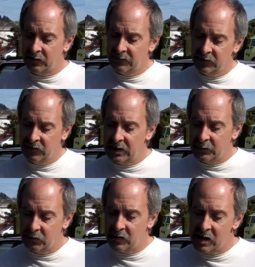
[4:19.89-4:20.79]
That fuel
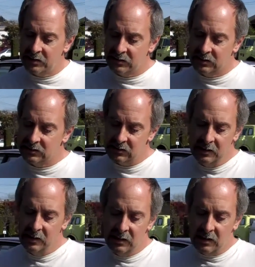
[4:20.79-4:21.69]
vaporizes,
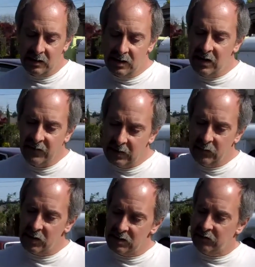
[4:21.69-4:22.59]
and that
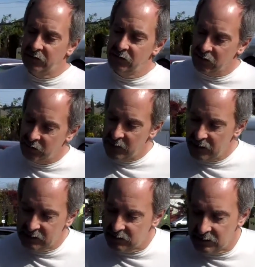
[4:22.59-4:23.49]
vaporized fuel
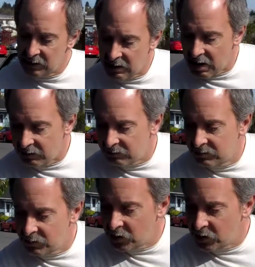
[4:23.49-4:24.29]
makes it out of the